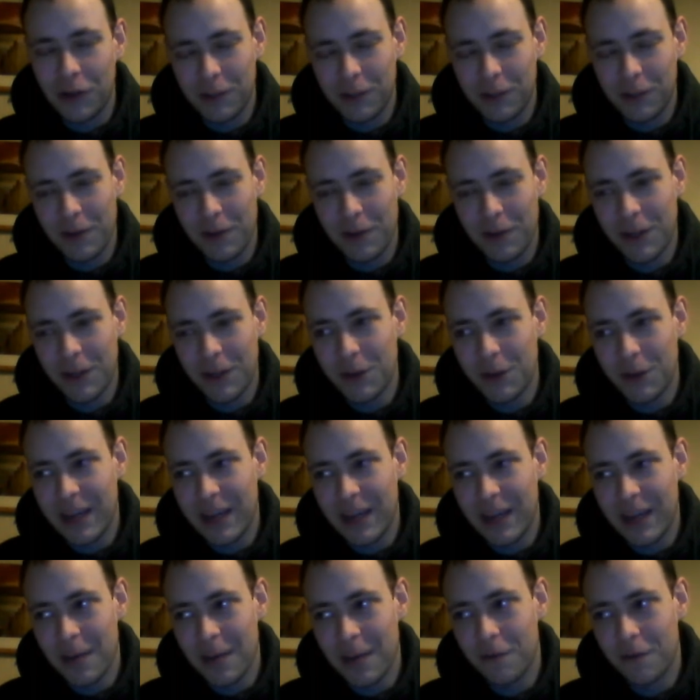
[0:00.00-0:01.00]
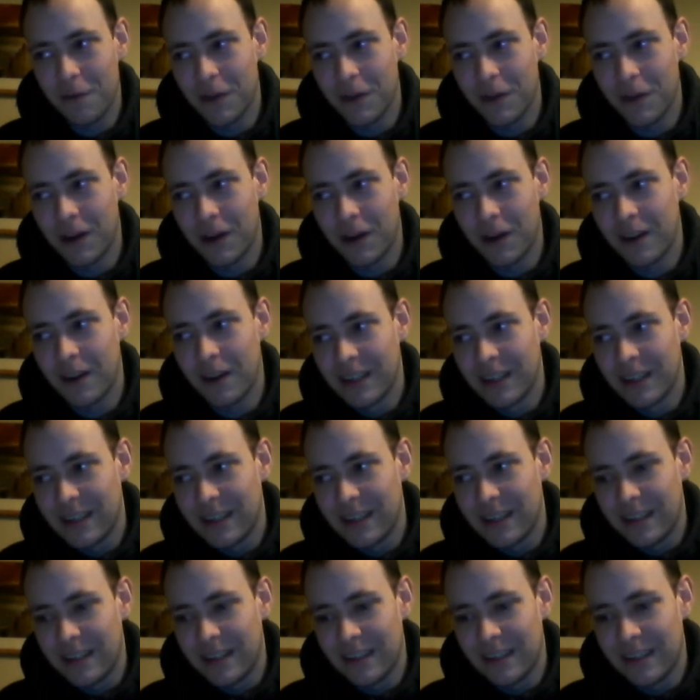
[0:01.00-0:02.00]
about the UK before,
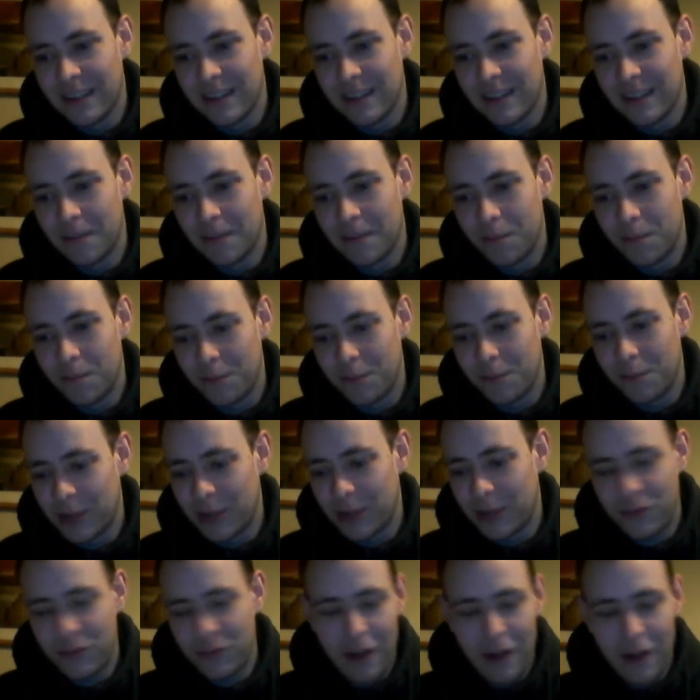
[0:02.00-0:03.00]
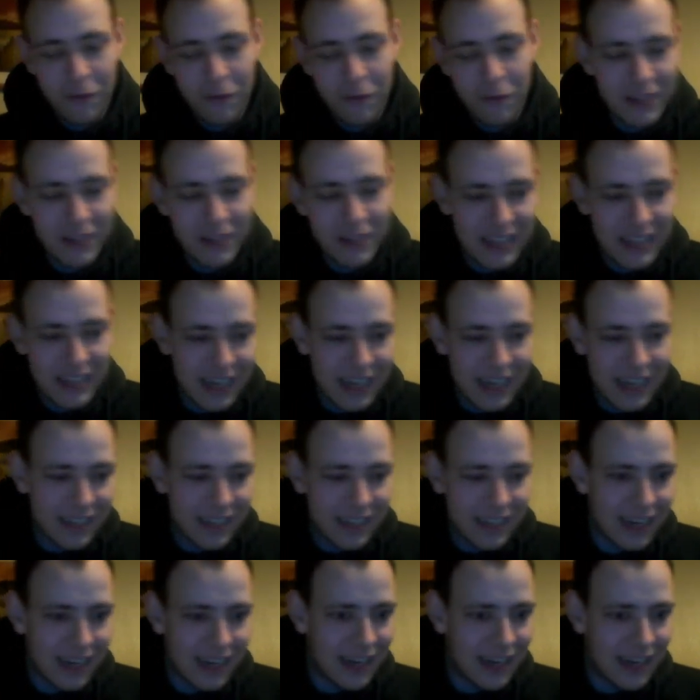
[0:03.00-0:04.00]
but his references,
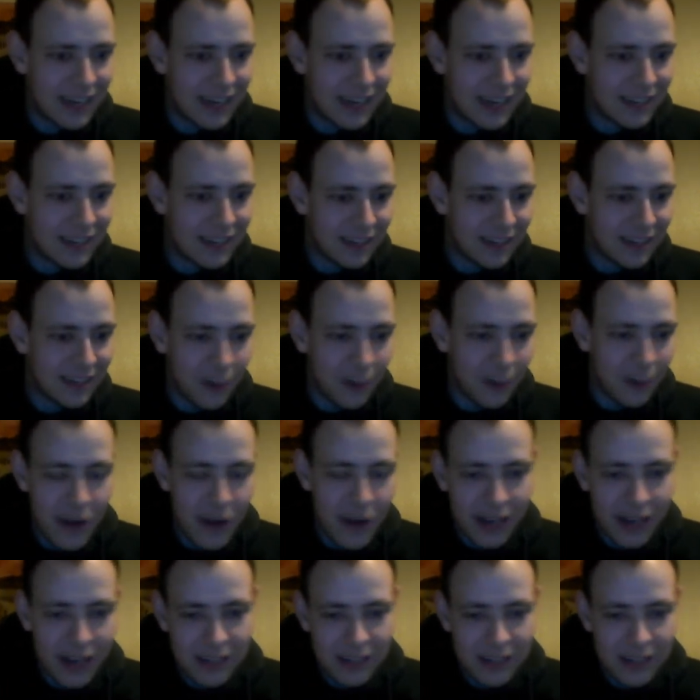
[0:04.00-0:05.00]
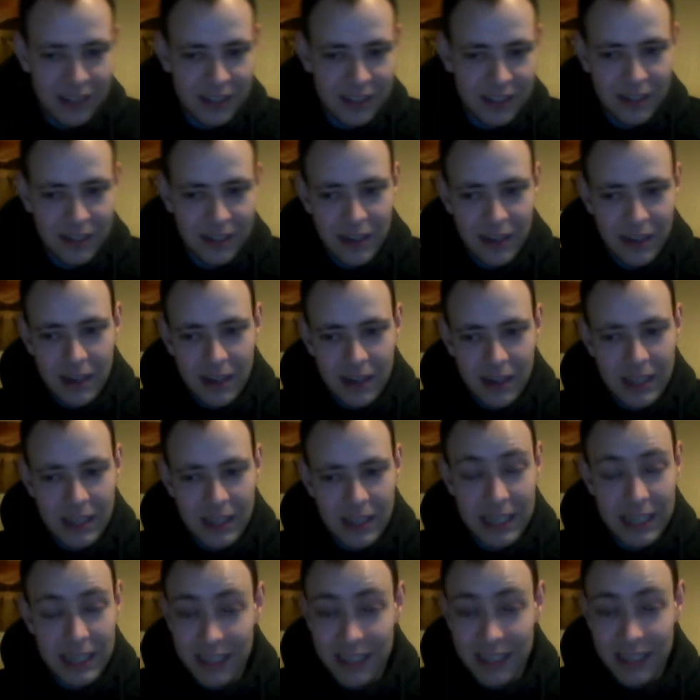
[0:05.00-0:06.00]
his lyrics, his
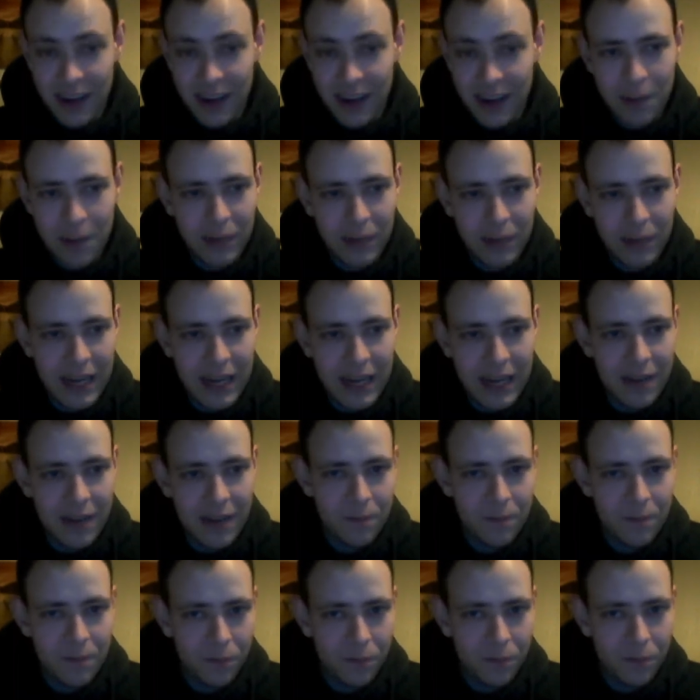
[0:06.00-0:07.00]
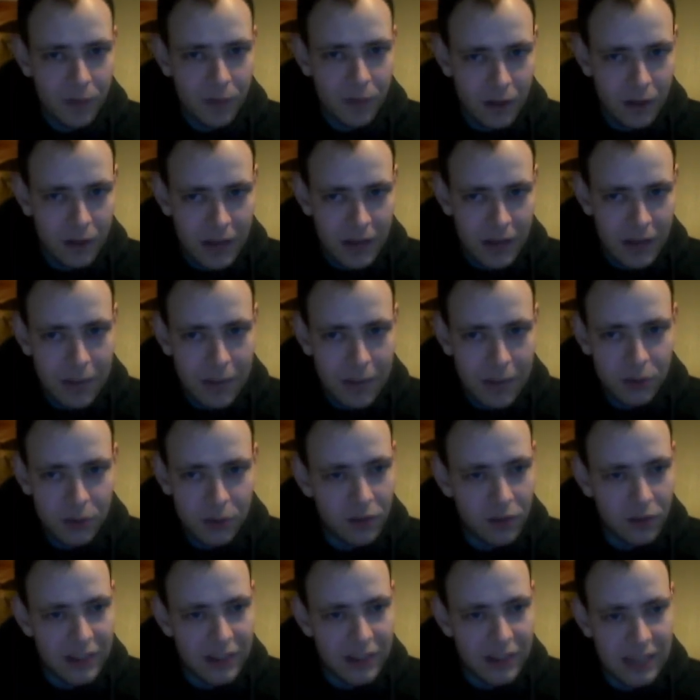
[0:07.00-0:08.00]
guitar playing,
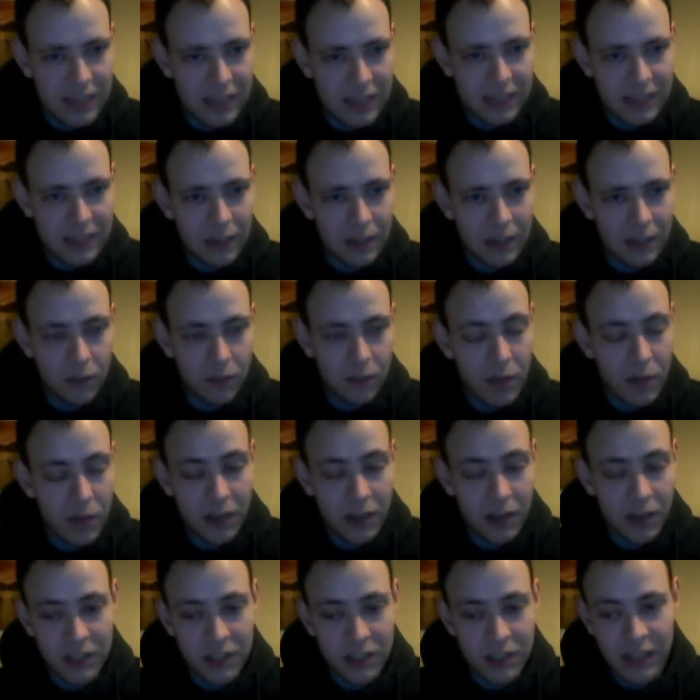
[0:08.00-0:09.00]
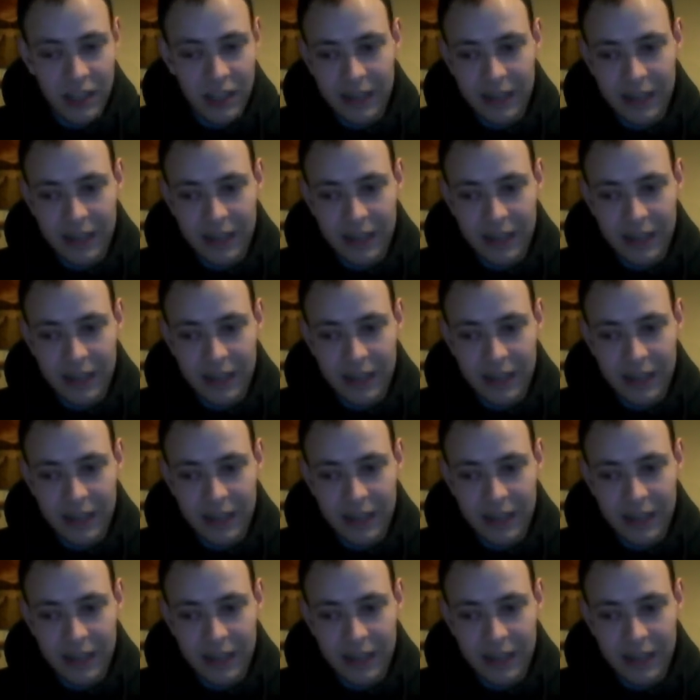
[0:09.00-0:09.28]
absolutely fantastic. I love Mark Kozelek,